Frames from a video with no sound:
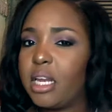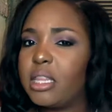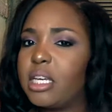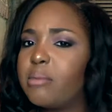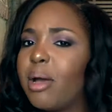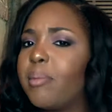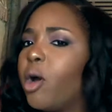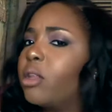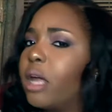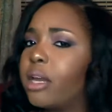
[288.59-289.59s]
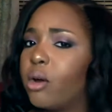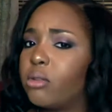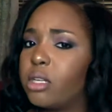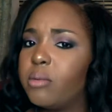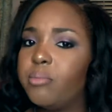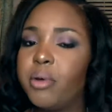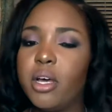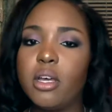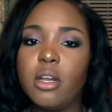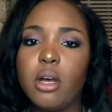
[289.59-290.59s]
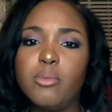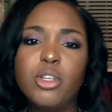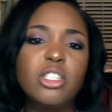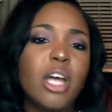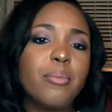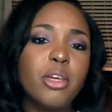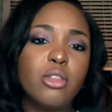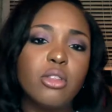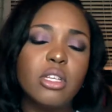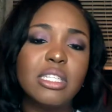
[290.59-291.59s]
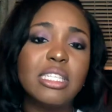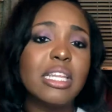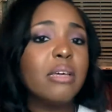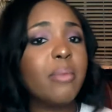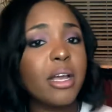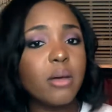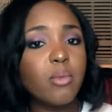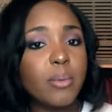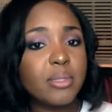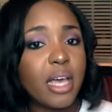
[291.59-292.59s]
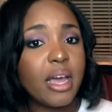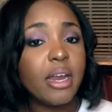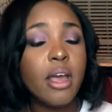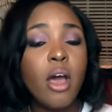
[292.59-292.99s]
I think it might be online only, but you can shop either the Sleek Makeup website